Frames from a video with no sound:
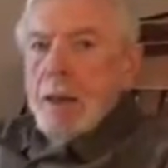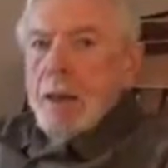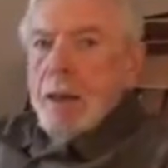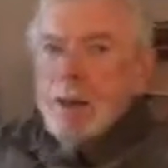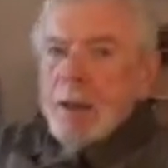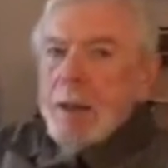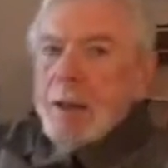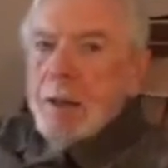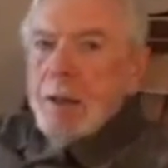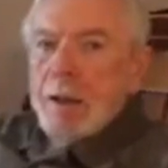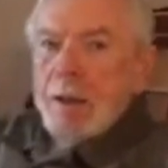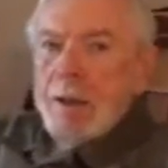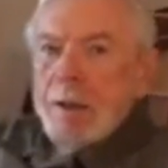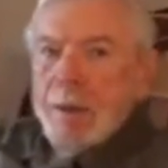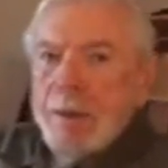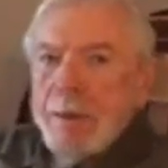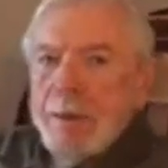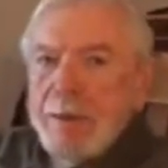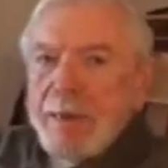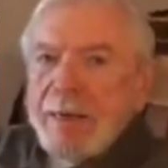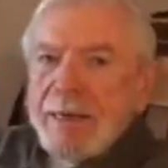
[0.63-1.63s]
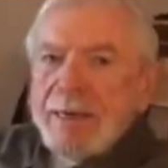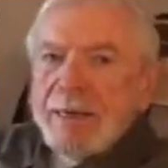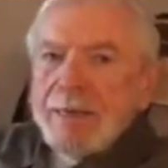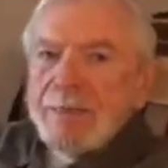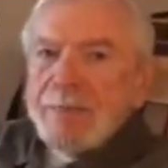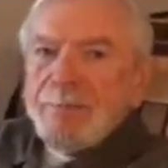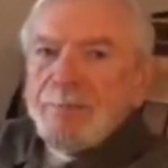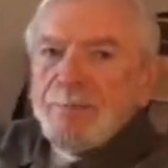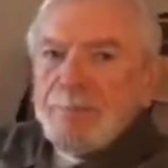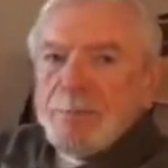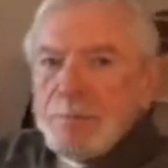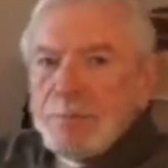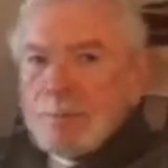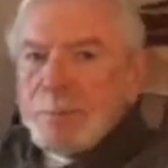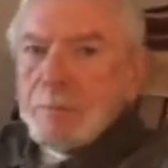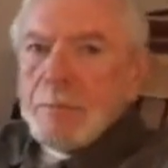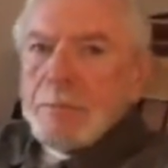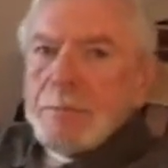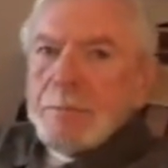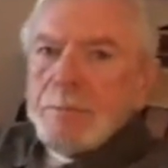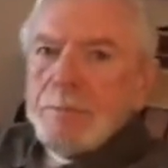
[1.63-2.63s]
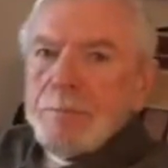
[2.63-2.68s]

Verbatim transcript: When you were a little boy,